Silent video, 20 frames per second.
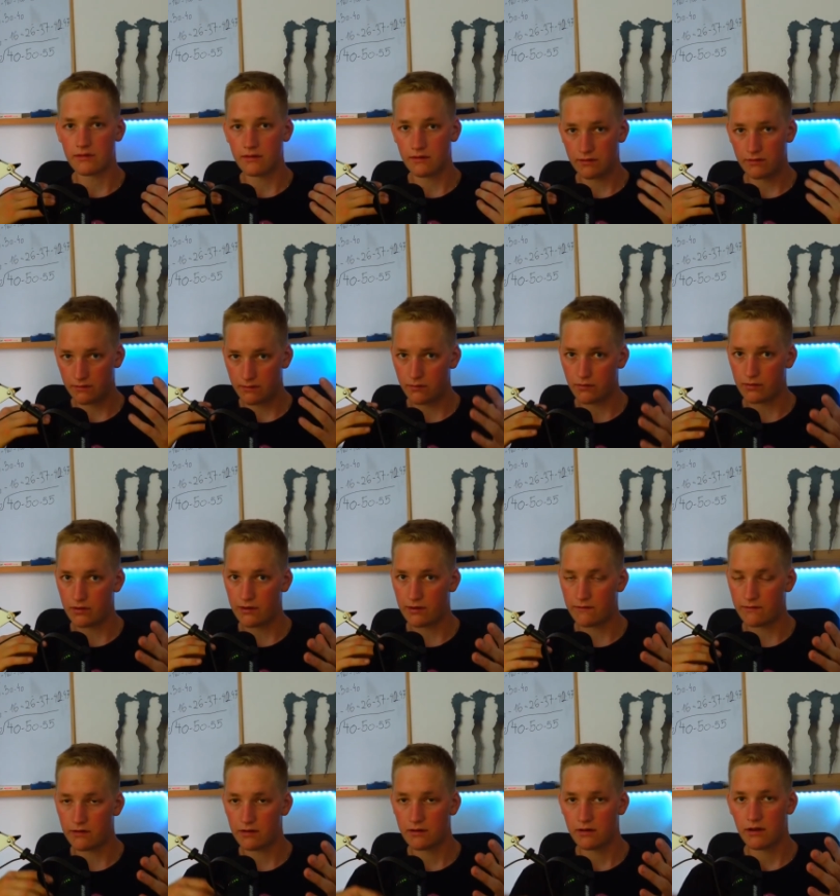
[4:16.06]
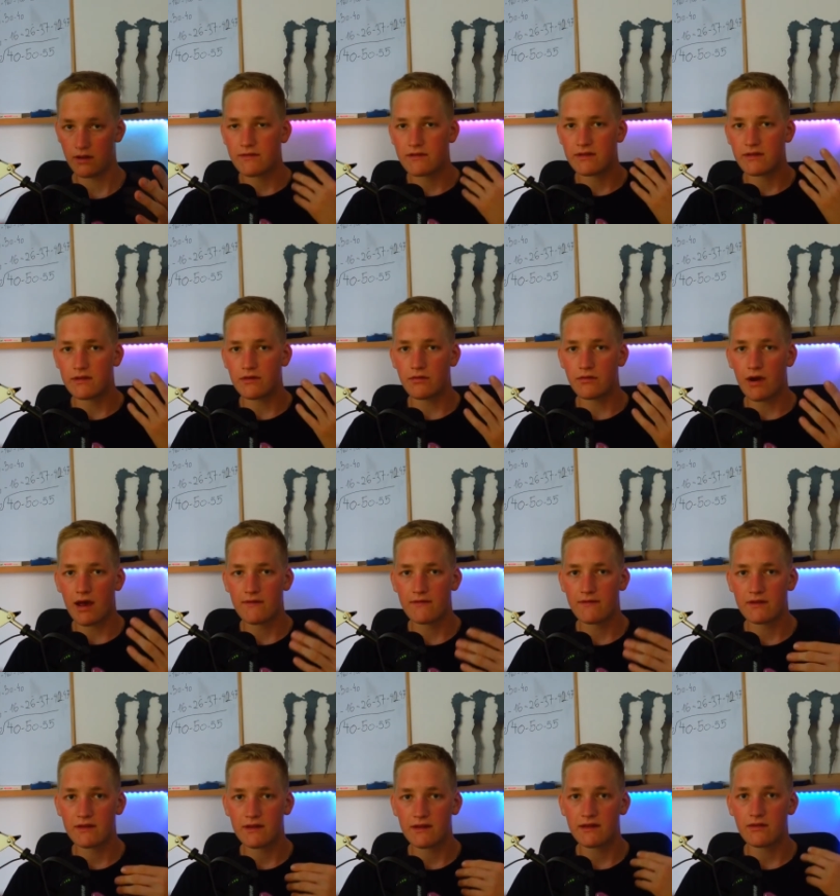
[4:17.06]
whatever, you have it
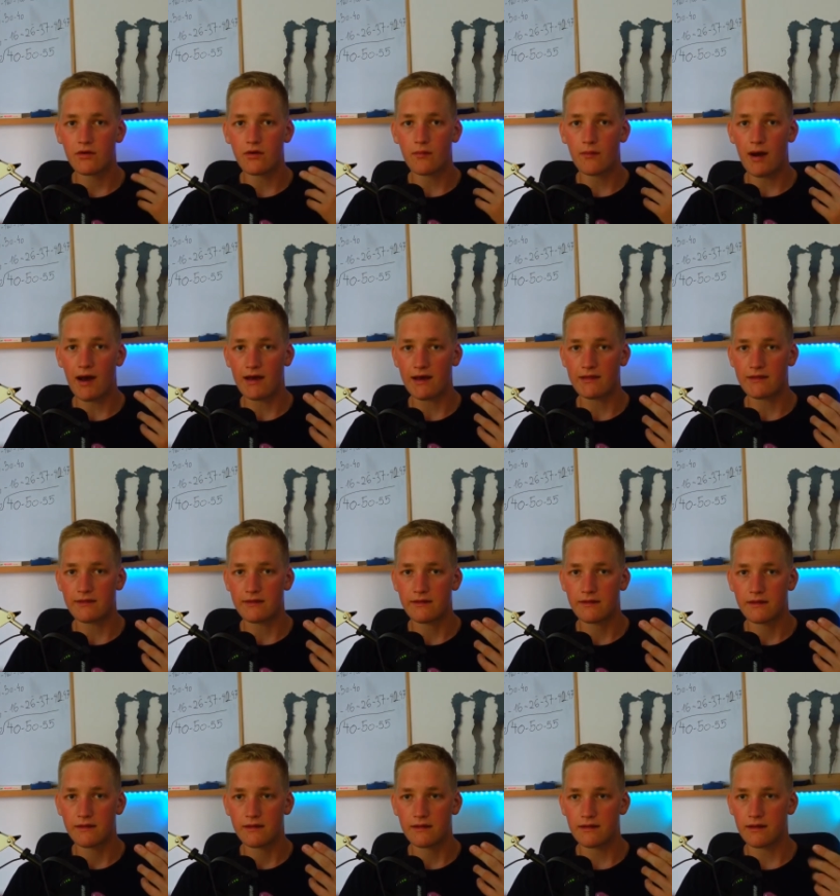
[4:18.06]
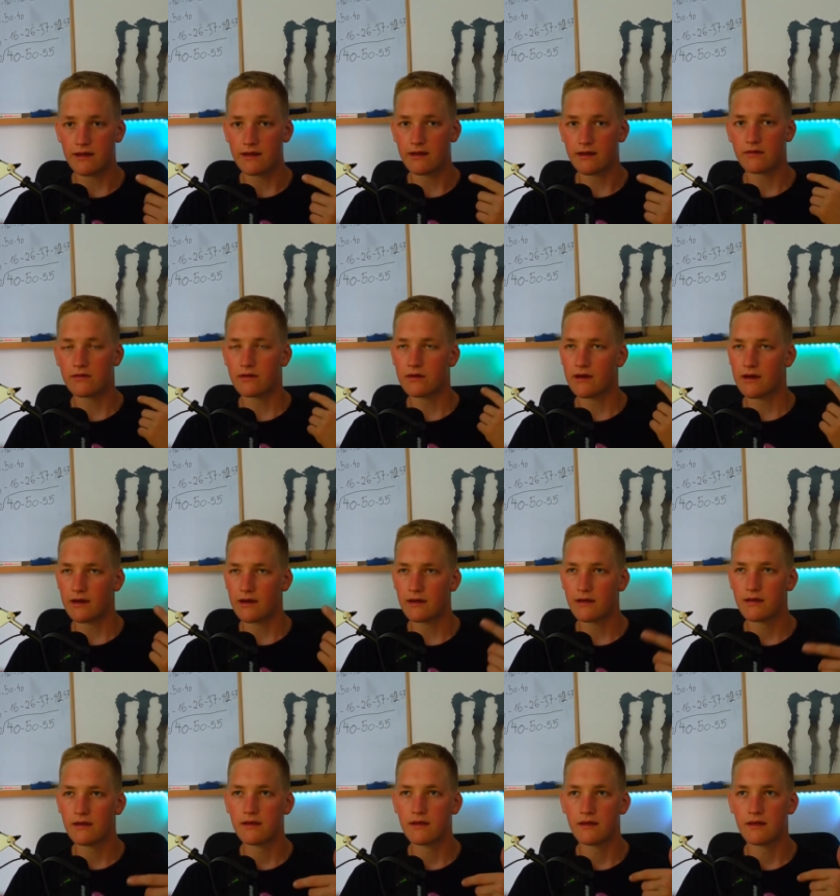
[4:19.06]
in your mind. Like, okay,
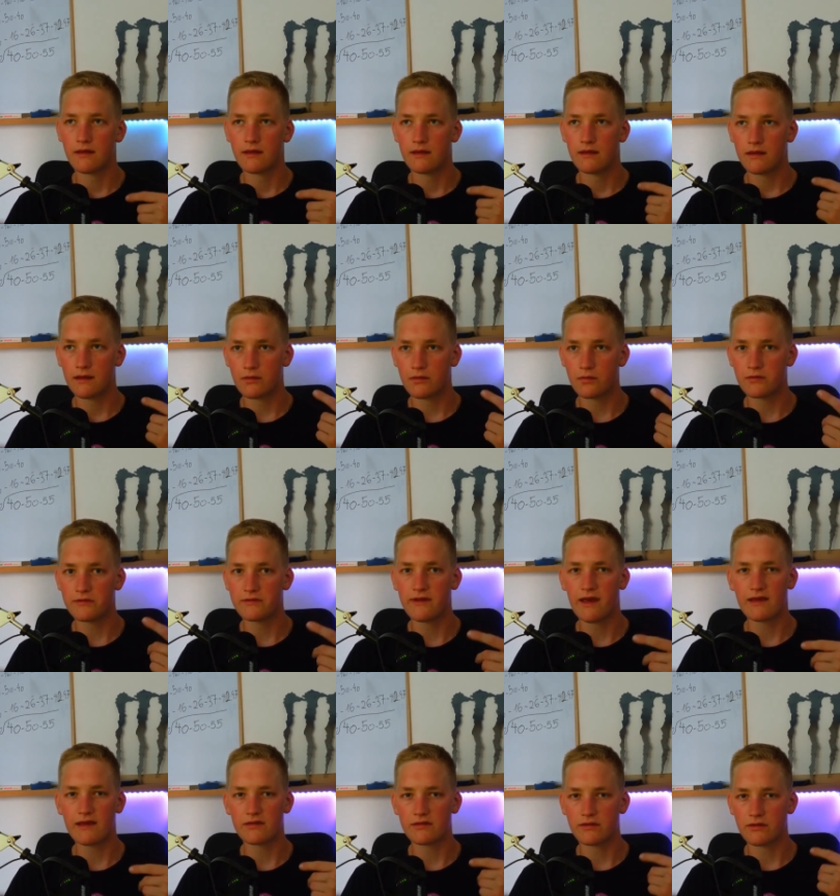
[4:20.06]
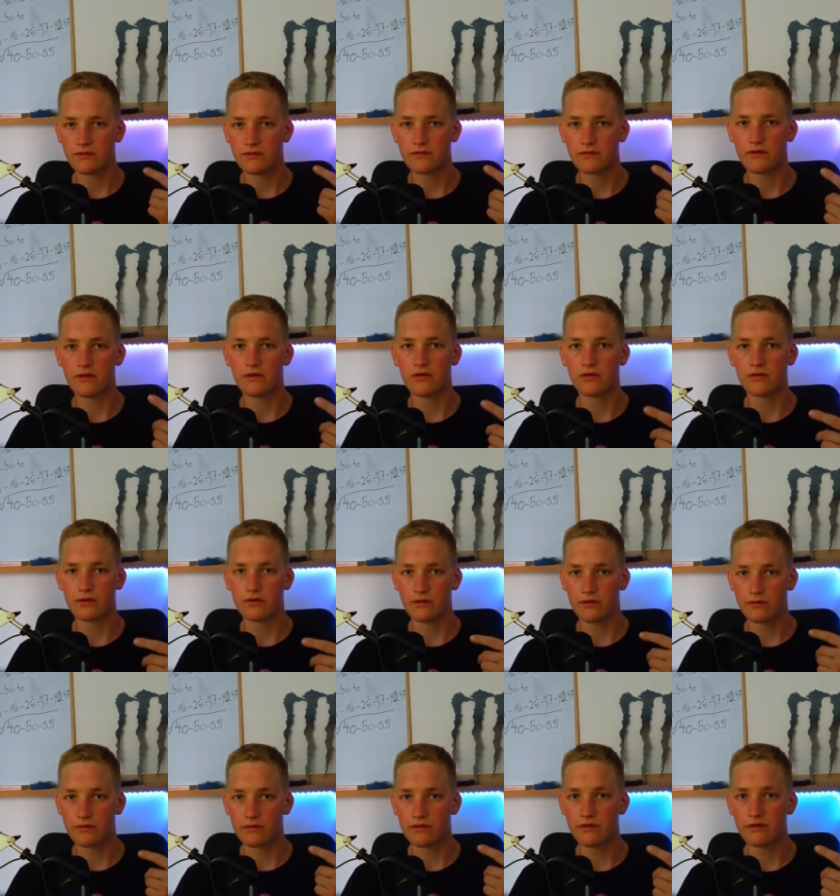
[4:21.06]
it was excuse to not go
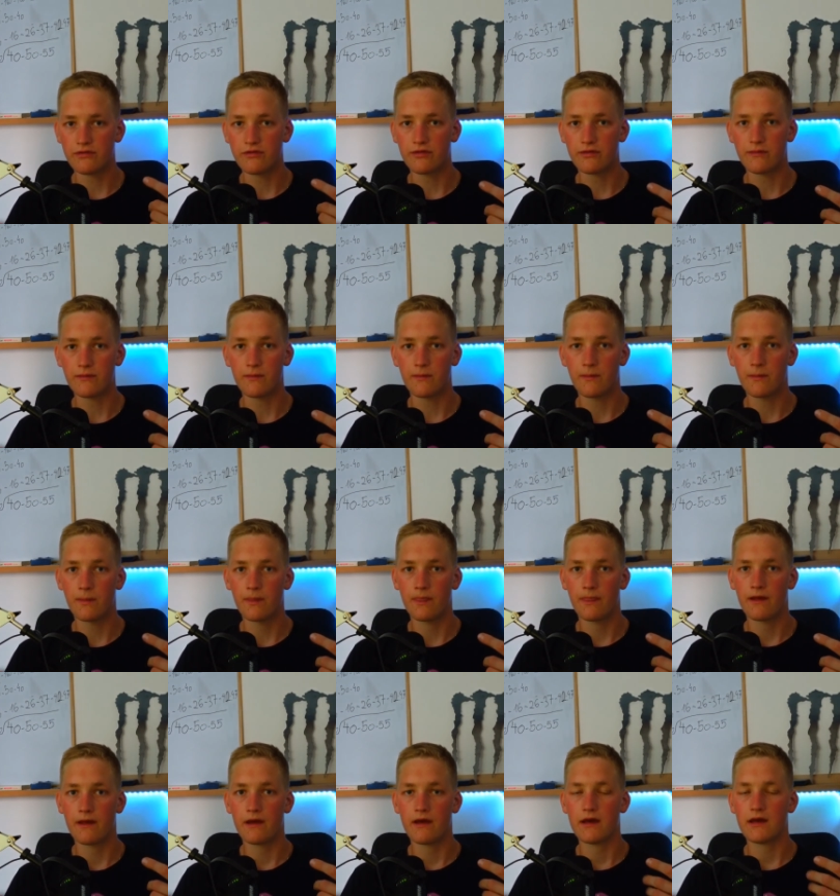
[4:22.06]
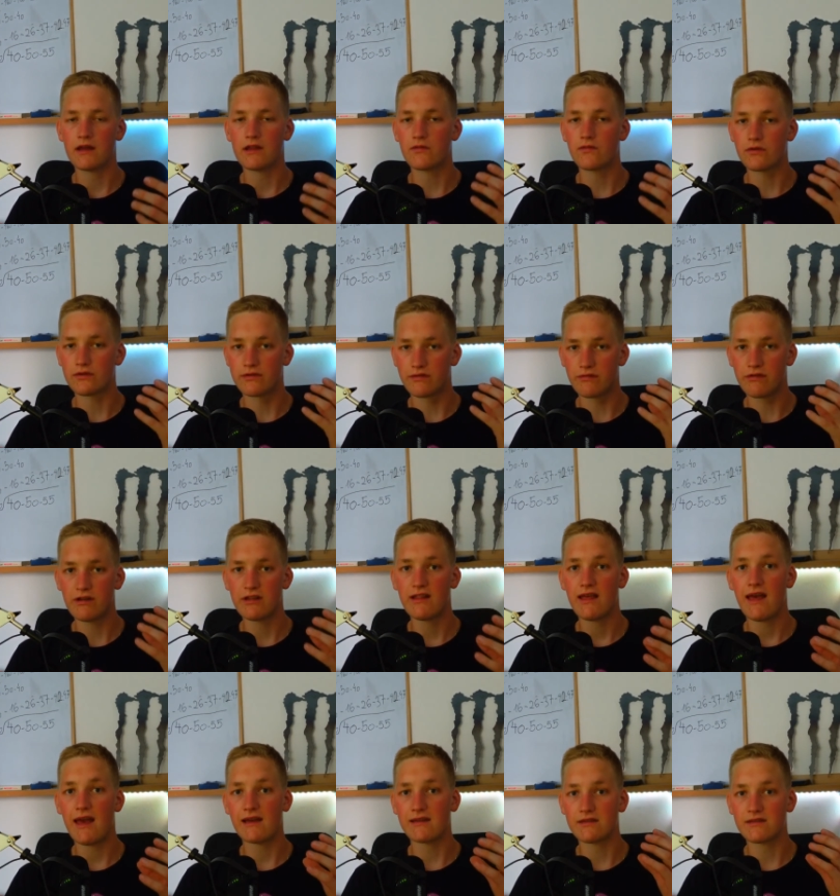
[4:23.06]
to the gym. It was really
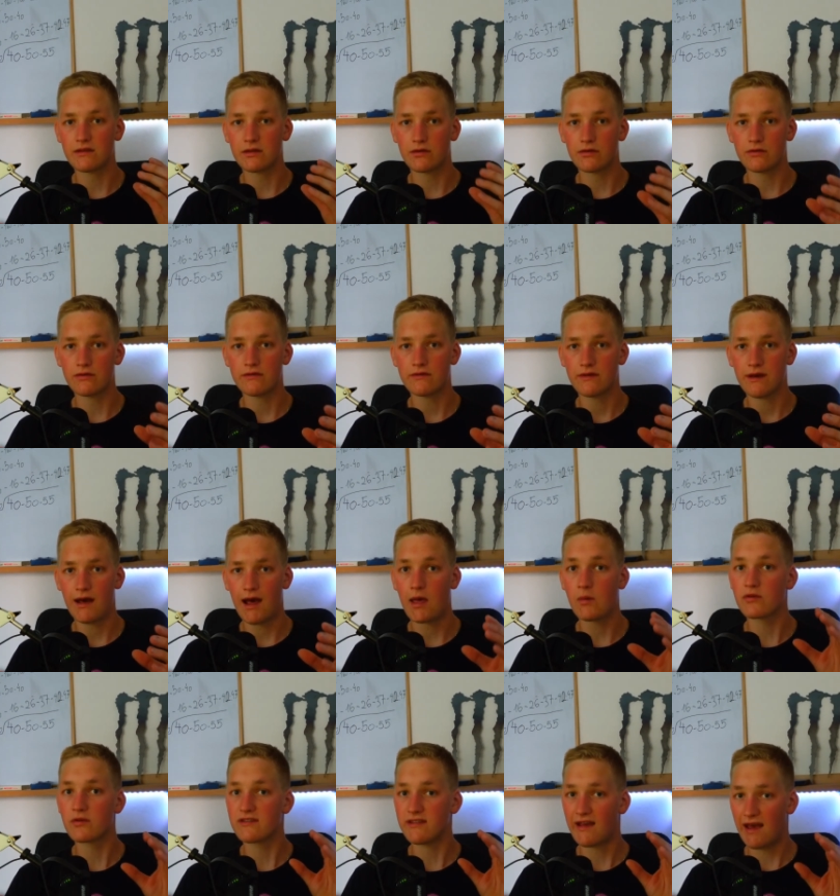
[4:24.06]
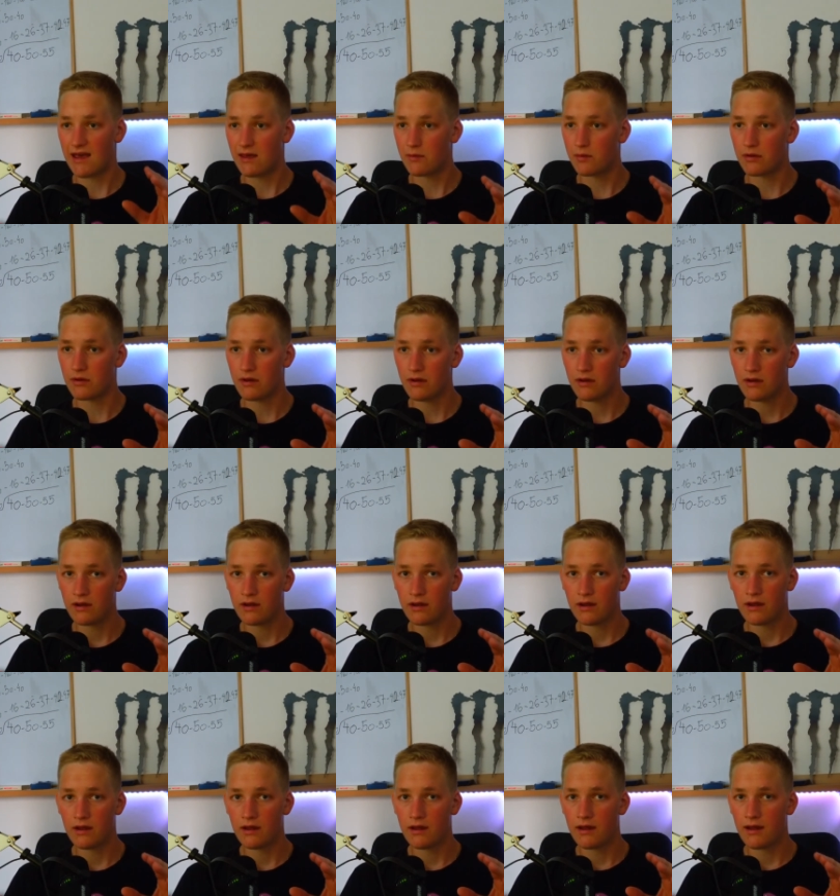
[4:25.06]
excuse. I was able.
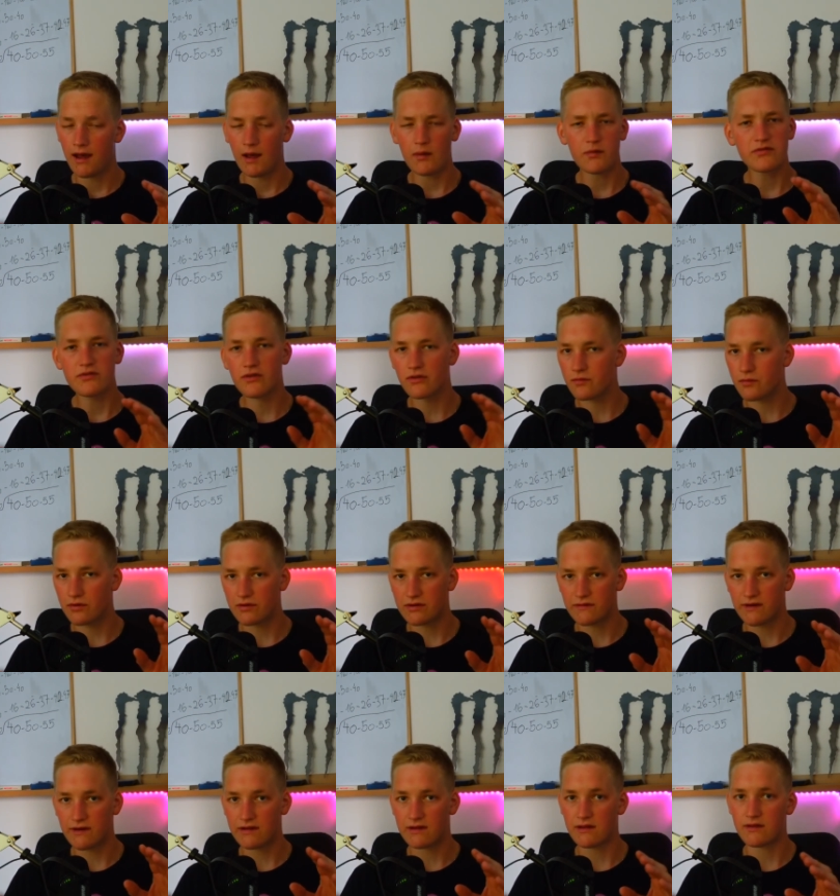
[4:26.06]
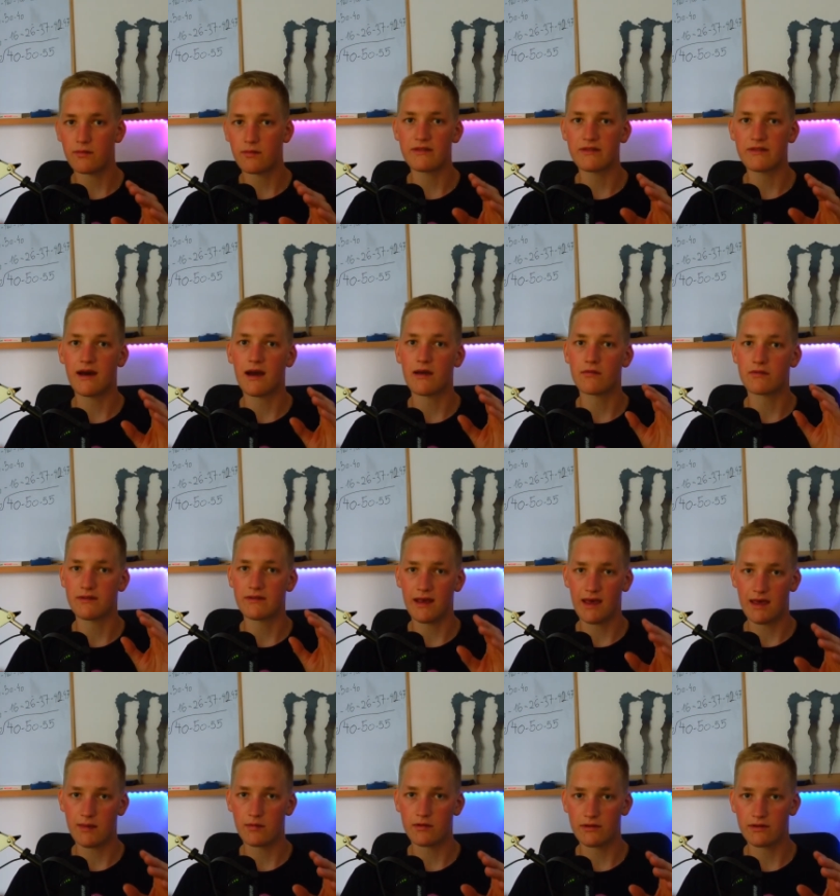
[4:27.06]
I was not motivated, but I was
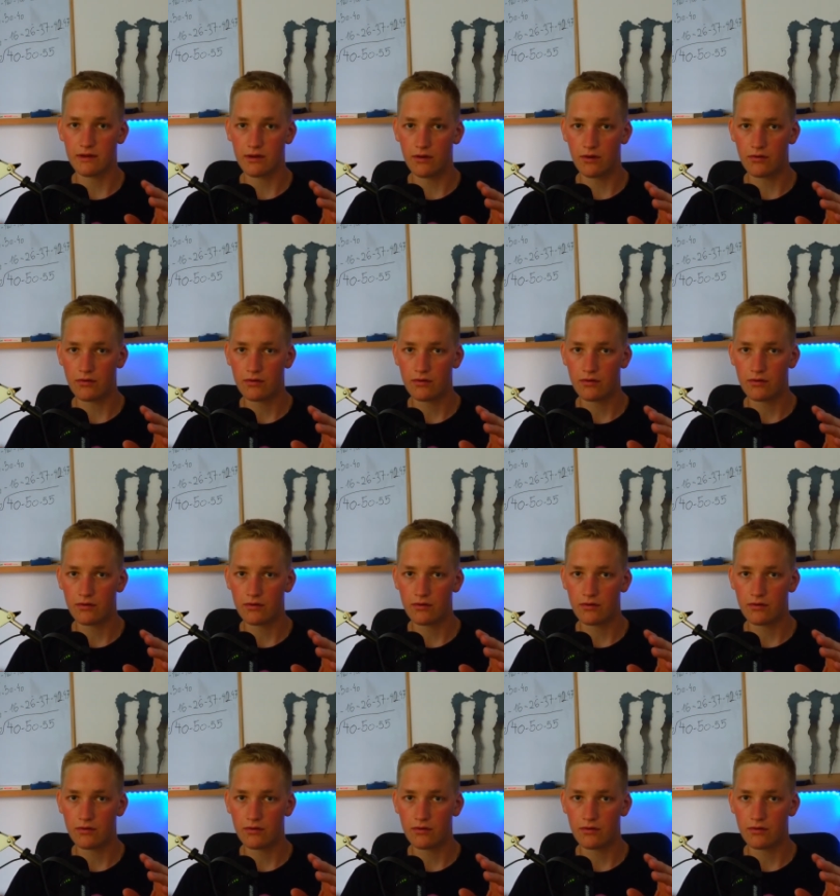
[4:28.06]
able to go,